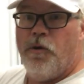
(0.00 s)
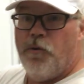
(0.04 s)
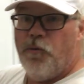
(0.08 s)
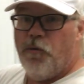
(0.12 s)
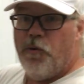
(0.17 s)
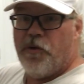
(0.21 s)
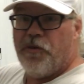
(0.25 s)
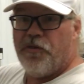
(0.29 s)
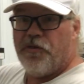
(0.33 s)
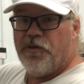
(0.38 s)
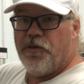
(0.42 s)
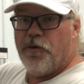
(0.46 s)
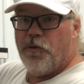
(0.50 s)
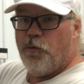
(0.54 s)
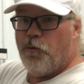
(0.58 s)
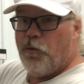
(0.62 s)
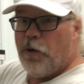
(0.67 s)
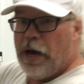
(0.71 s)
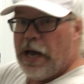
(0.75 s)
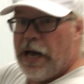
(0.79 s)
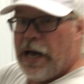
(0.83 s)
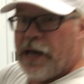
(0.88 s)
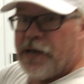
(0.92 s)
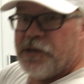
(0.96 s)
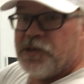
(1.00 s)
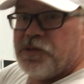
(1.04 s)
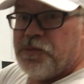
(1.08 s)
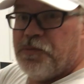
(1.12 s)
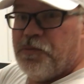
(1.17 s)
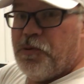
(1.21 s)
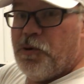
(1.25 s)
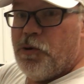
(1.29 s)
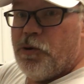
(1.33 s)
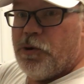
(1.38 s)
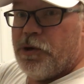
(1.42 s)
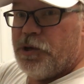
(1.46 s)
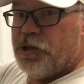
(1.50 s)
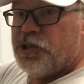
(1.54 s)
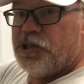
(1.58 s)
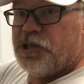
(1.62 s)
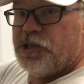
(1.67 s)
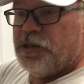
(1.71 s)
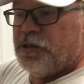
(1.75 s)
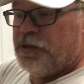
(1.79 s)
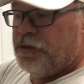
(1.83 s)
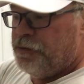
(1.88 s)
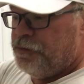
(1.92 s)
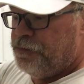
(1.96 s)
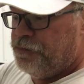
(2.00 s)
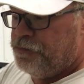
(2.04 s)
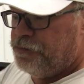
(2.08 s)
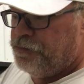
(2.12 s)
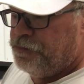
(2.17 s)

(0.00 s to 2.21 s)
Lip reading: with the waxed portion